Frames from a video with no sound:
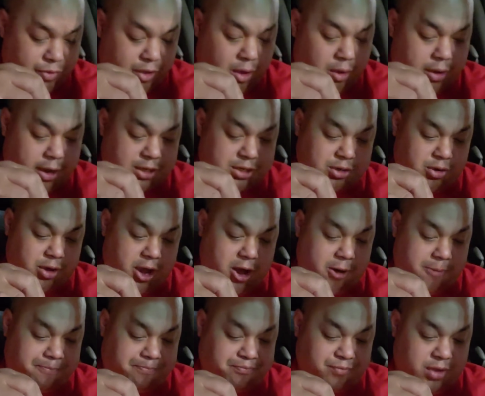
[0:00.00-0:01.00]
Okay, so
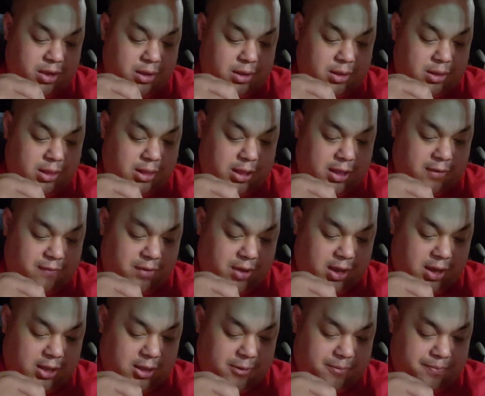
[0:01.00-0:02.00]
here,
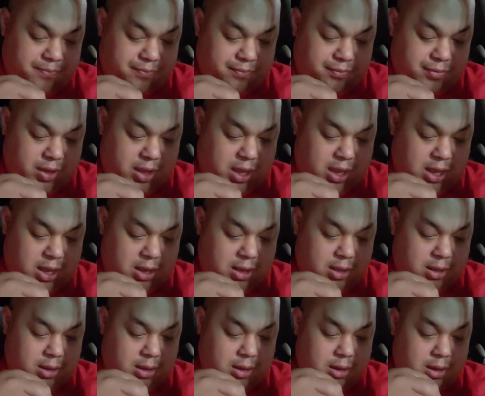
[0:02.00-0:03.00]
living
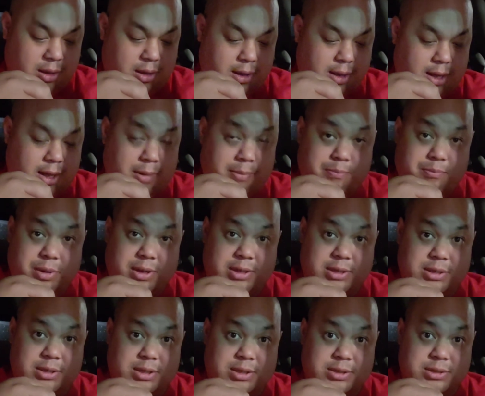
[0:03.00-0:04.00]
in
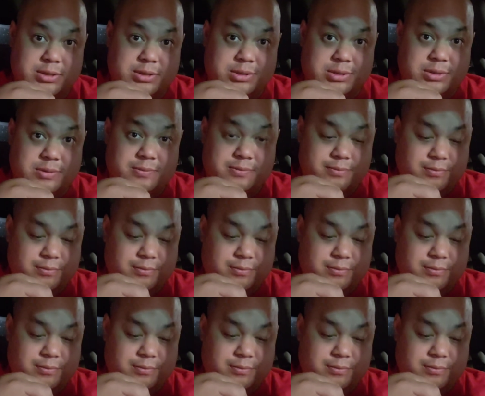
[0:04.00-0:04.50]
abundance.